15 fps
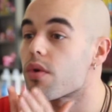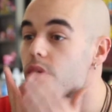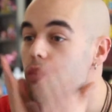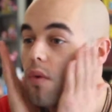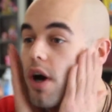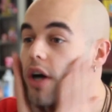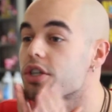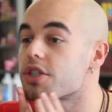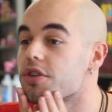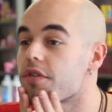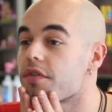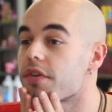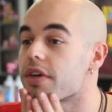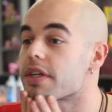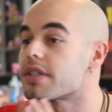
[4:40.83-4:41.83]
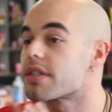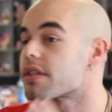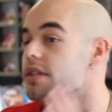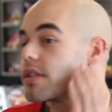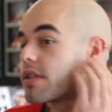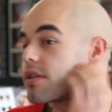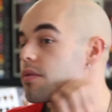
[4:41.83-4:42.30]
wash your face
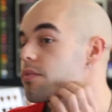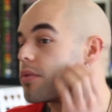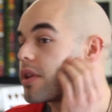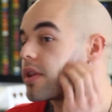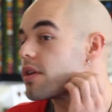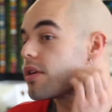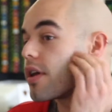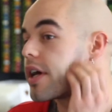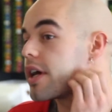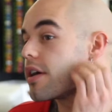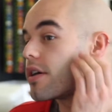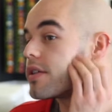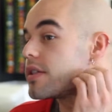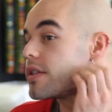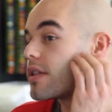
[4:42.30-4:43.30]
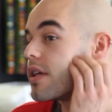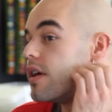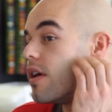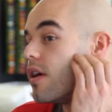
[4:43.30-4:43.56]
because there'll be little hairs